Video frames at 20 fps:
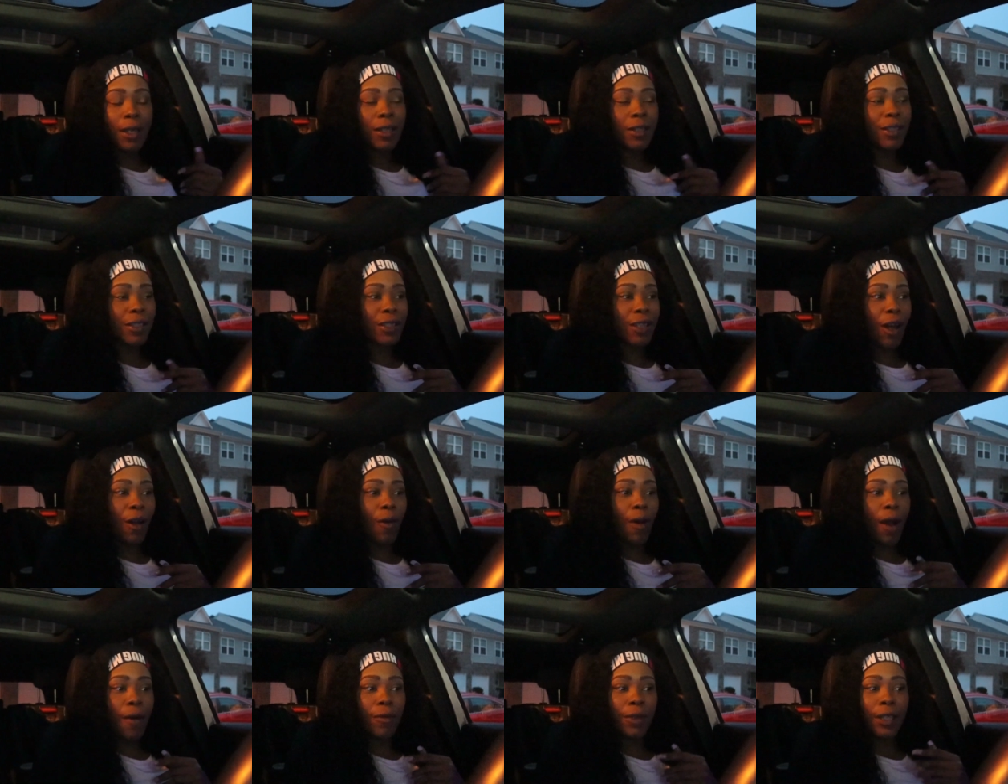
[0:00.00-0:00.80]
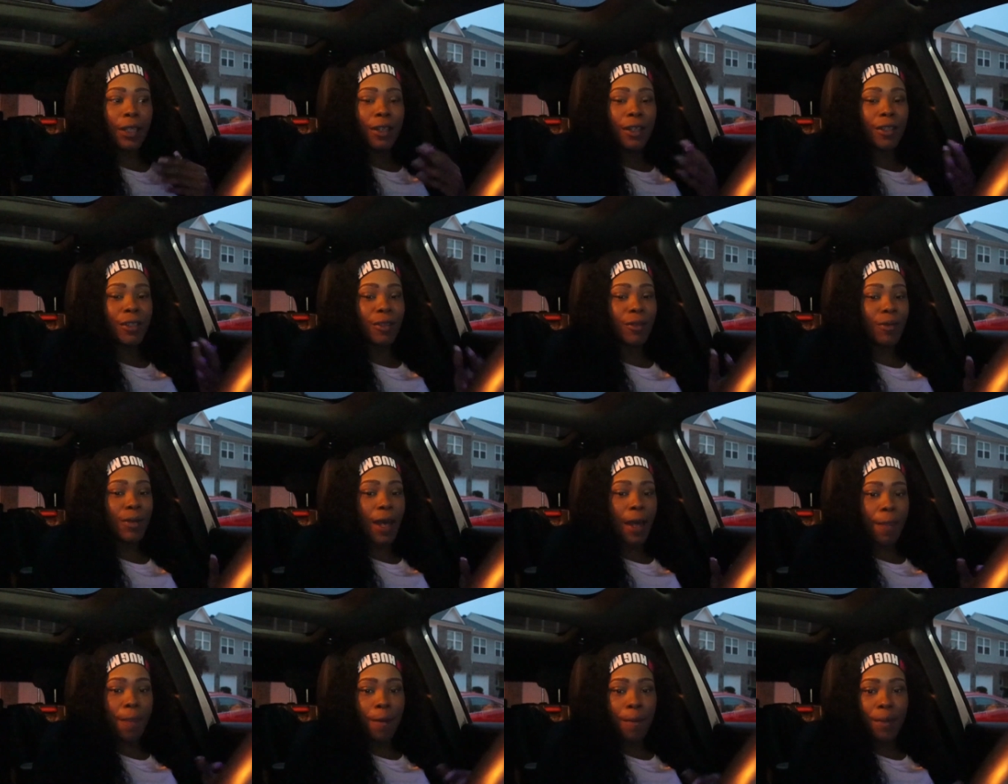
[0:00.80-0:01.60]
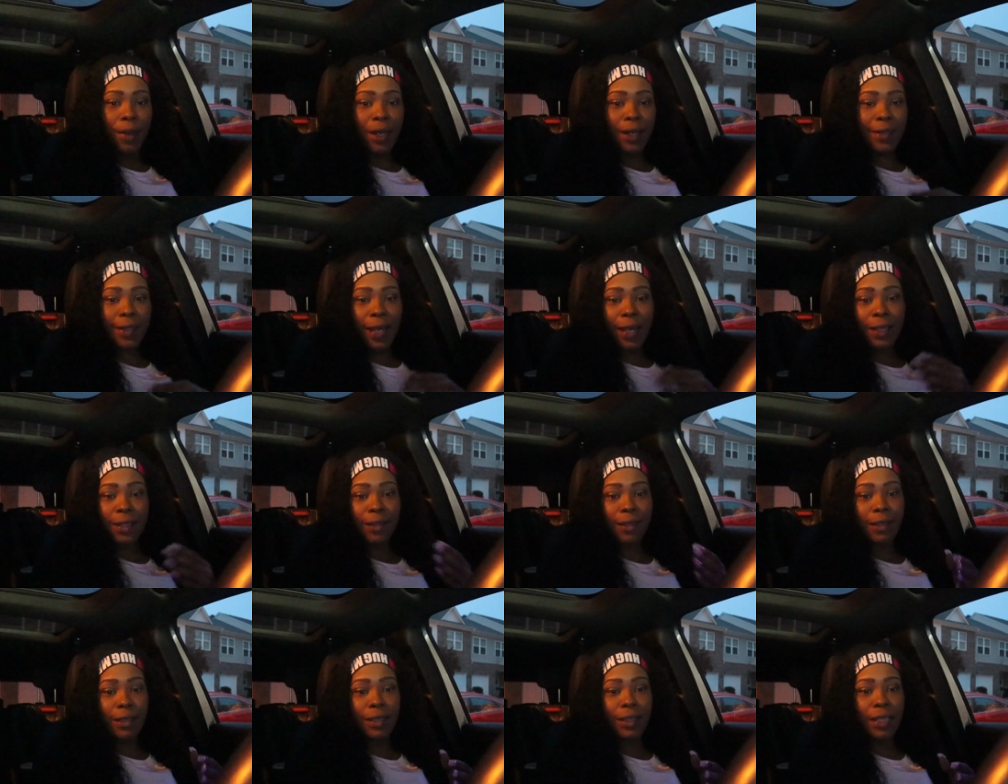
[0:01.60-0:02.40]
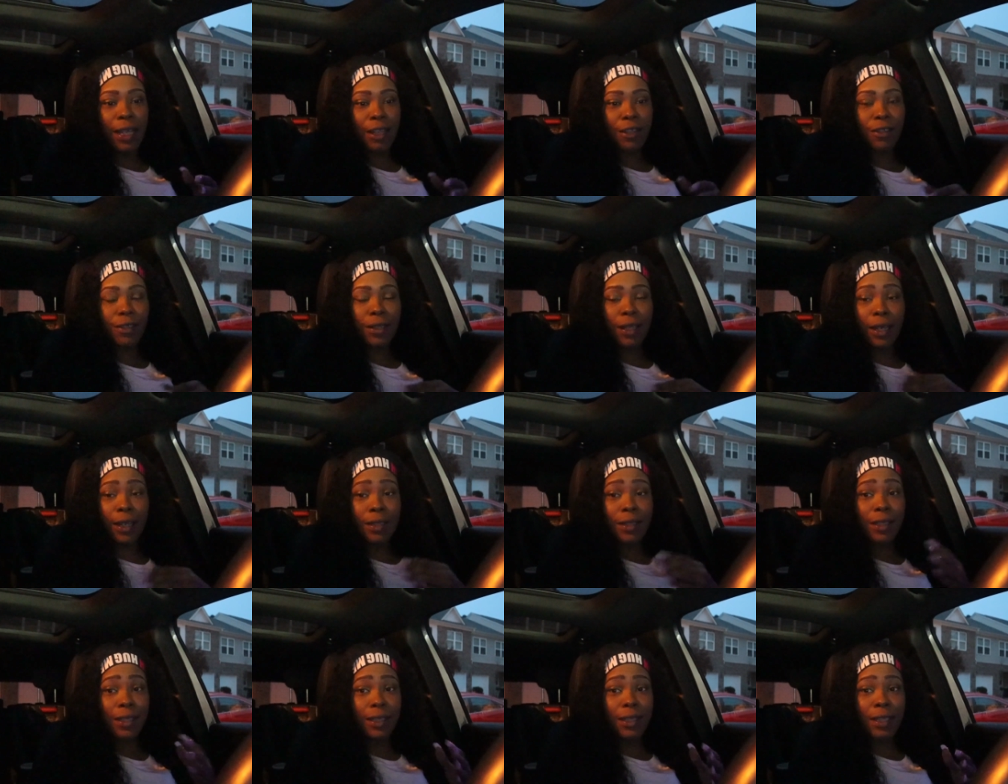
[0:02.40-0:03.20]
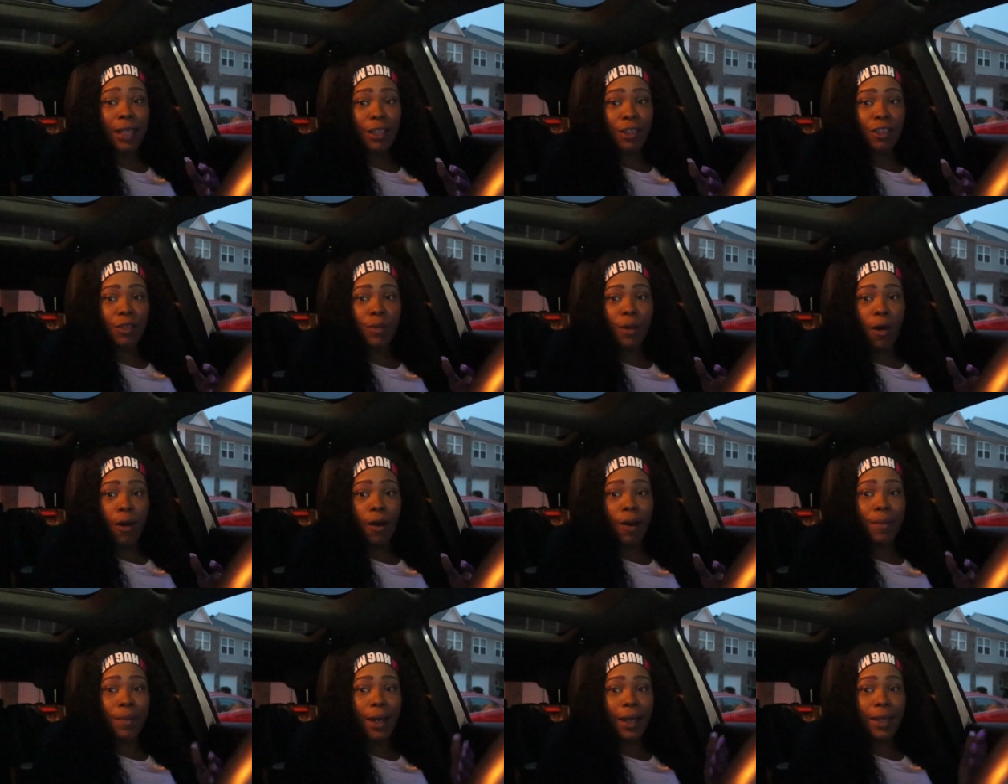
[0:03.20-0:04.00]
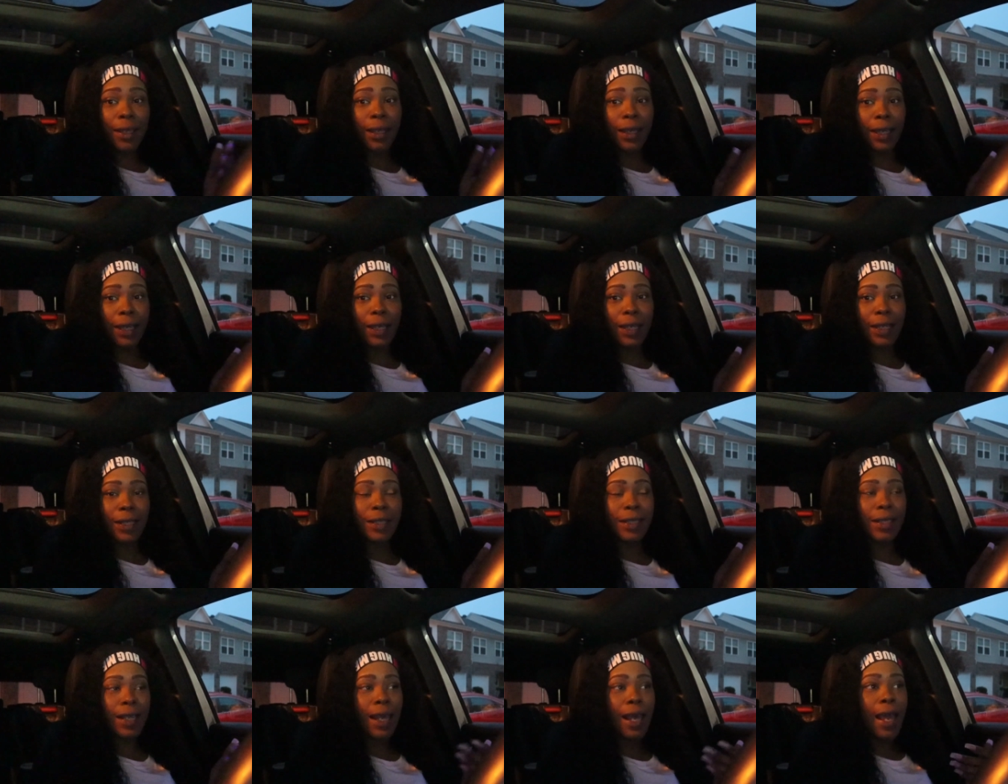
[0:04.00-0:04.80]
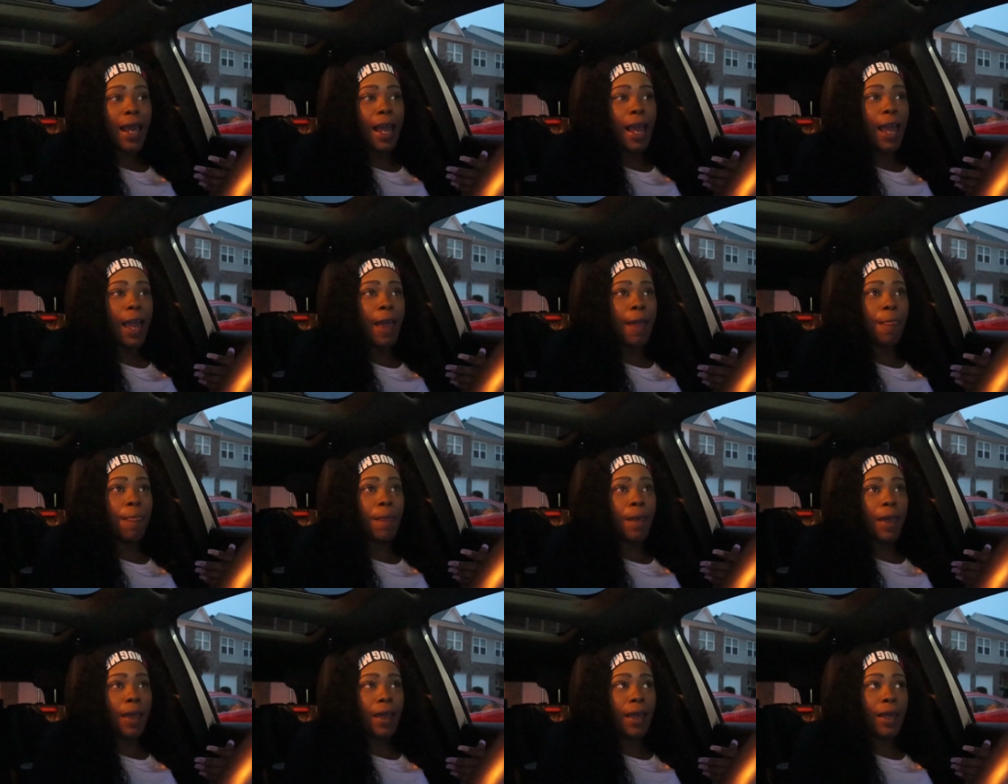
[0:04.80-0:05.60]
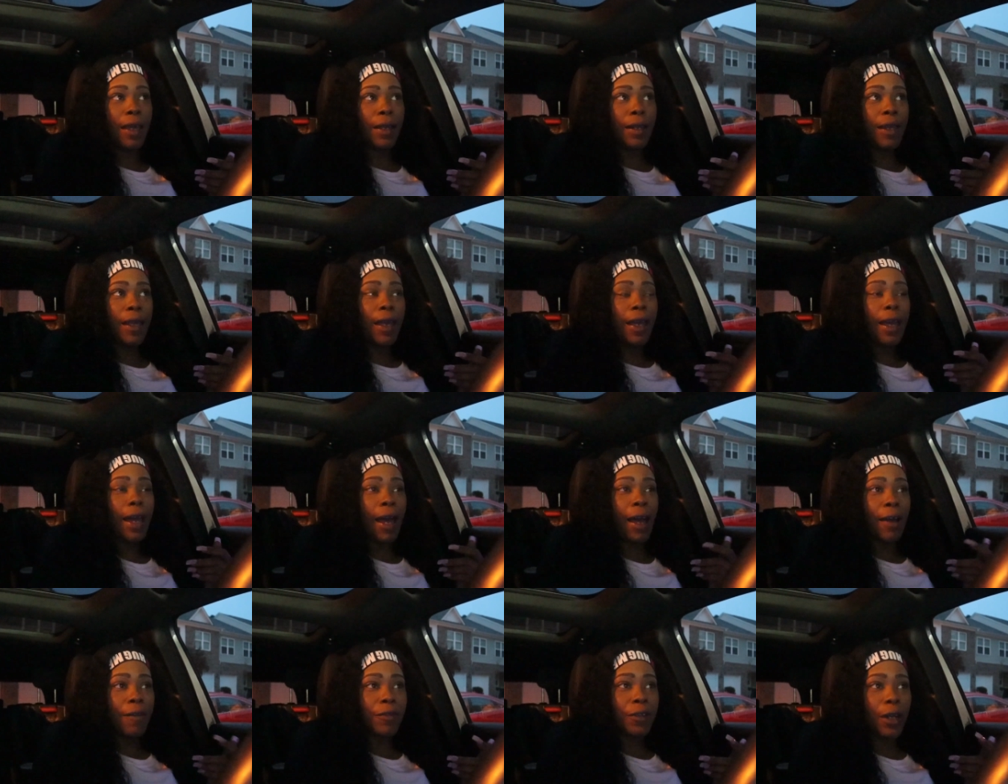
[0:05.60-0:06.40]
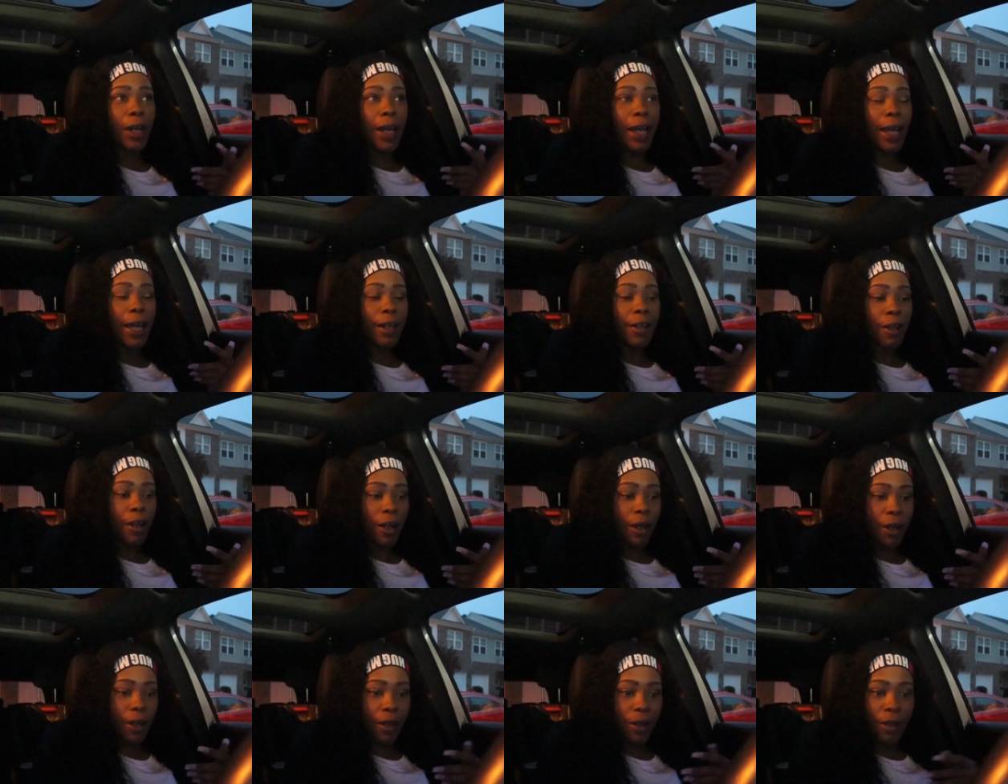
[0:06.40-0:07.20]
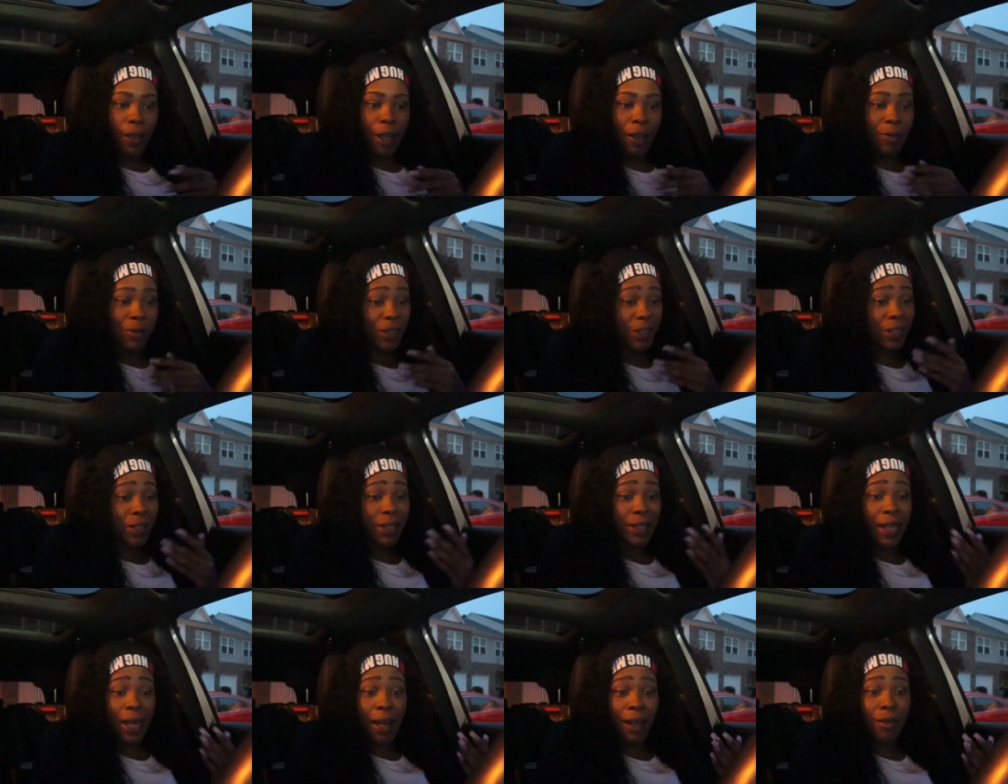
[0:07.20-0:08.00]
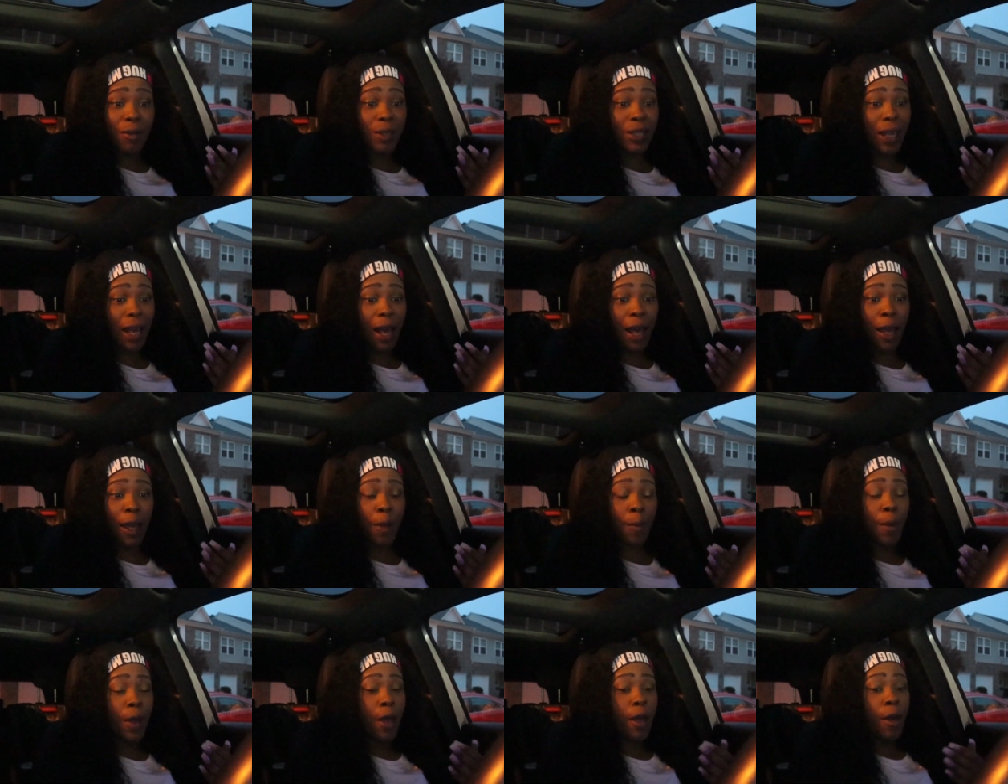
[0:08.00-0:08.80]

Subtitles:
So I really couldn't do nothing because I had a C-section. I had a C-section with all my kids. And then after I had her, it was just downtime.